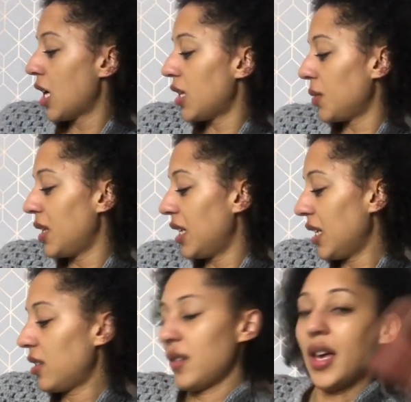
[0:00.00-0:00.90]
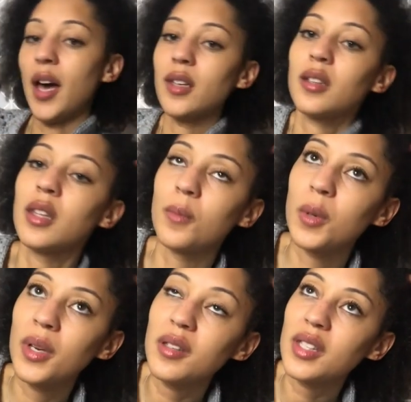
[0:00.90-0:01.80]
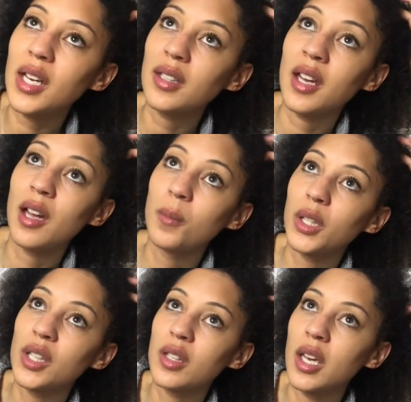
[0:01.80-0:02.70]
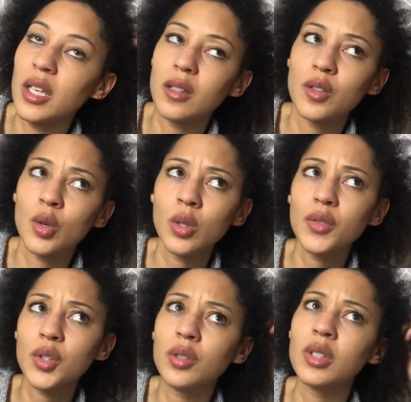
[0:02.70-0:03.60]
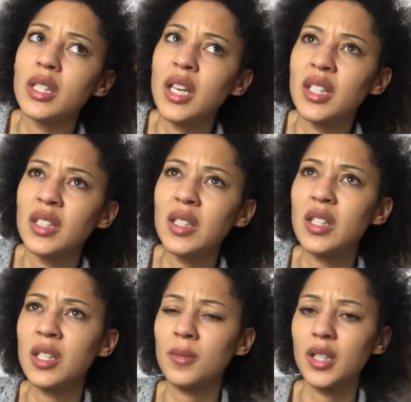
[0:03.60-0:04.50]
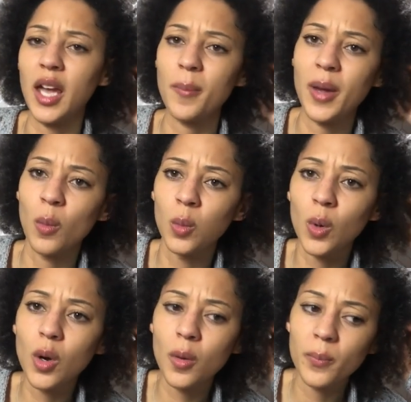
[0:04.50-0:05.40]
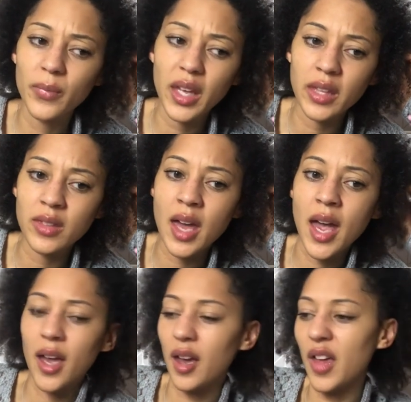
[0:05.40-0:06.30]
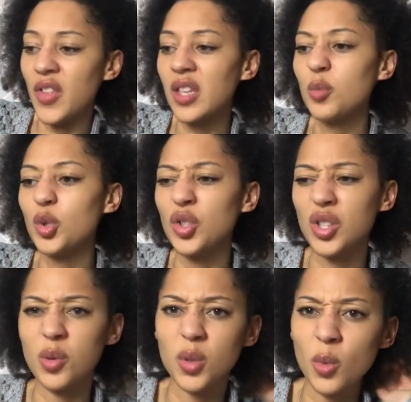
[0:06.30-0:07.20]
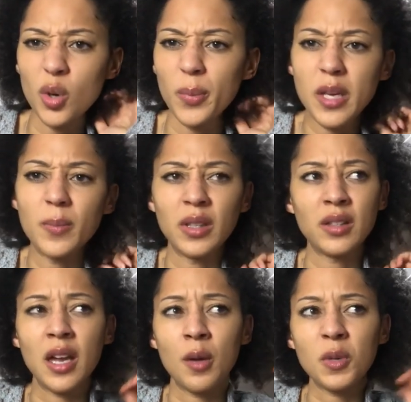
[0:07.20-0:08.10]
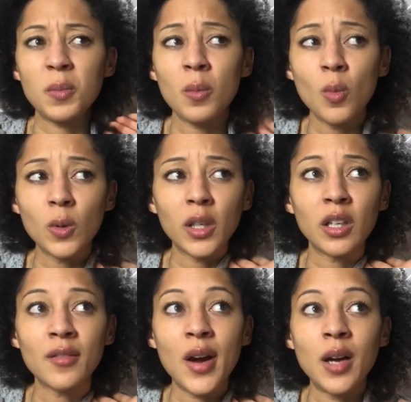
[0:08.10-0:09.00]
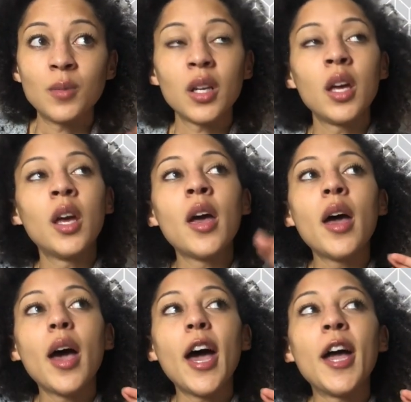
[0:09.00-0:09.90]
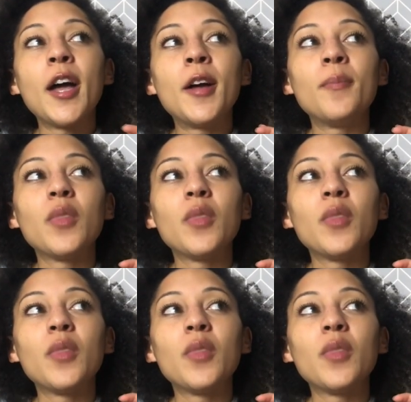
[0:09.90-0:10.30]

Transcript: So we did that and then we went and sat down because it all of a sudden it did seem to get a bit warm in there. I think it was just there was more people in there and we'd been walking around and